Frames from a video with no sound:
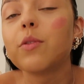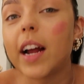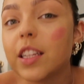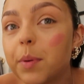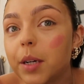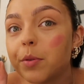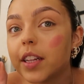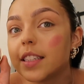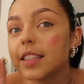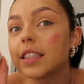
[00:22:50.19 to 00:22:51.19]
Raspberry
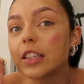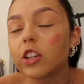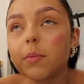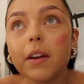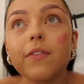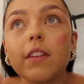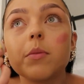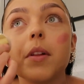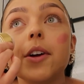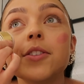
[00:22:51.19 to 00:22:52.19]
Braid. This is literally my
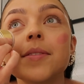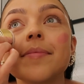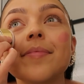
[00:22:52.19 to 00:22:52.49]
favorite blush.